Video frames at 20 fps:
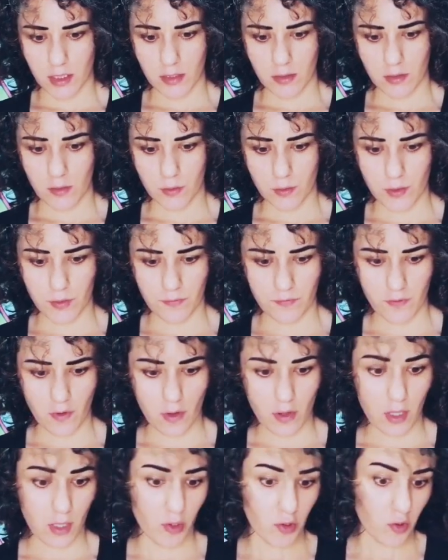you know, you've
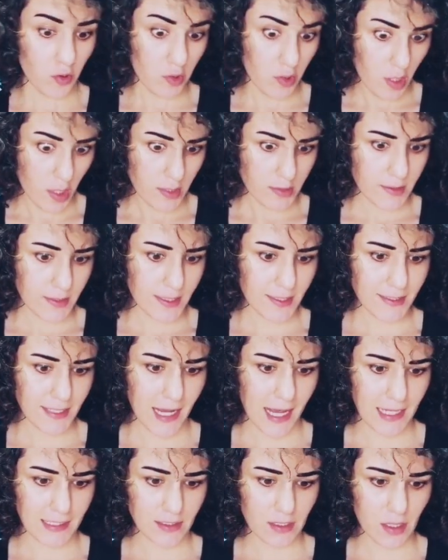got a lot at
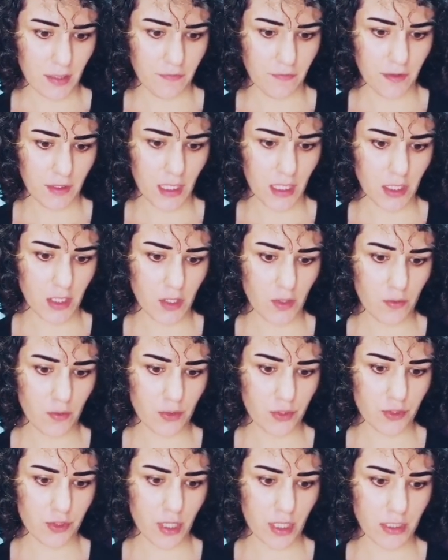hand. I feel like
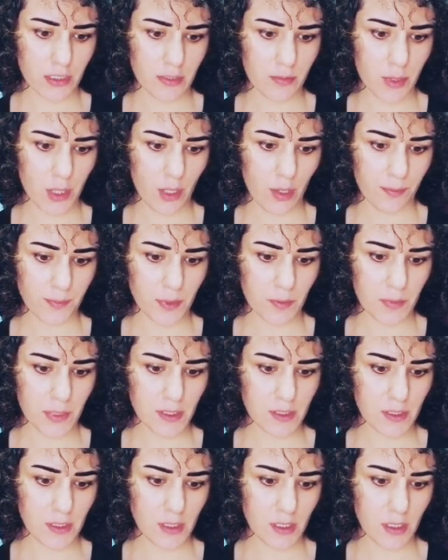you're trying to be
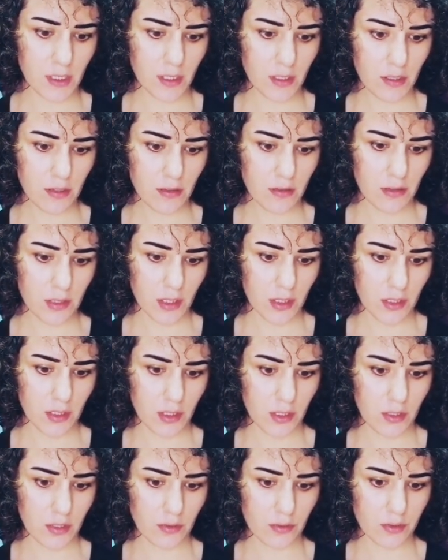optimistic here.
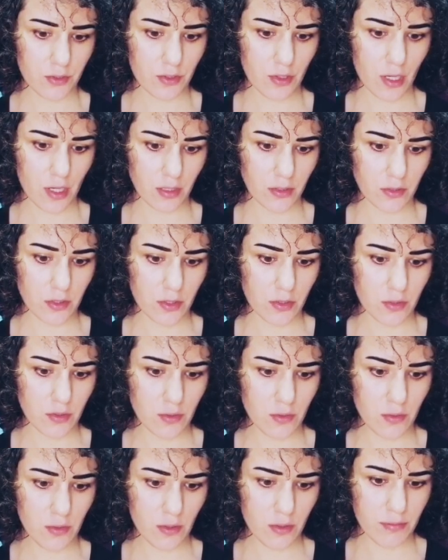You're trying to do
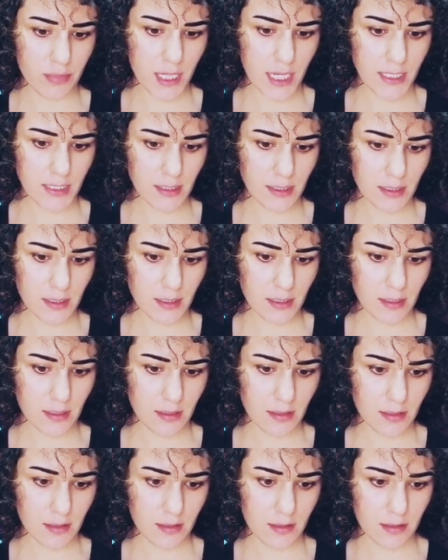your best.